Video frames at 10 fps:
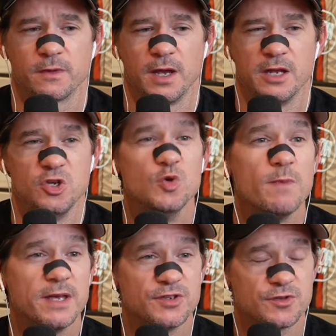And you
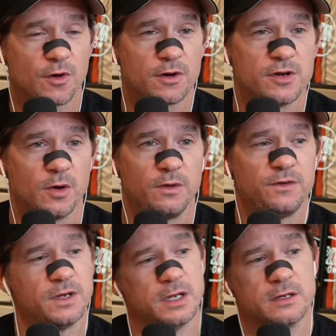may start
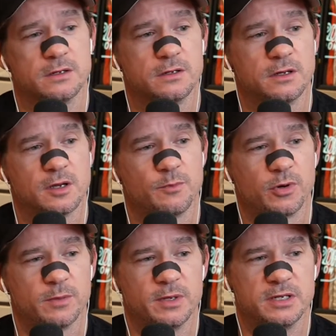noticing a
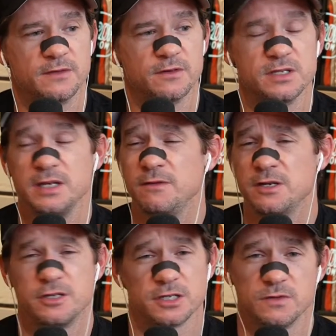pretty big difference,
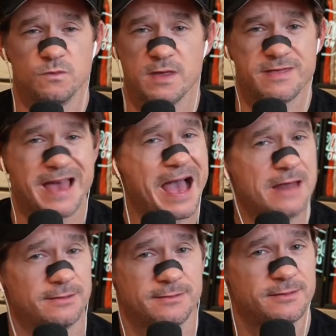even just with that
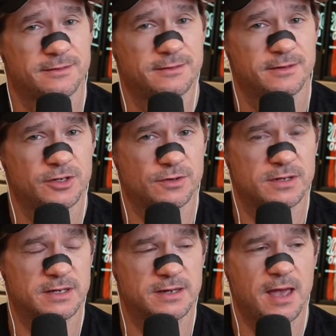
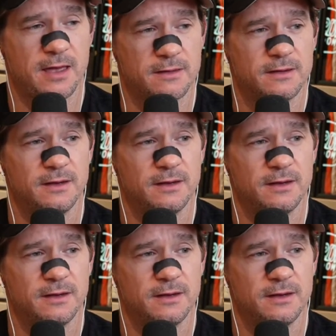during the day.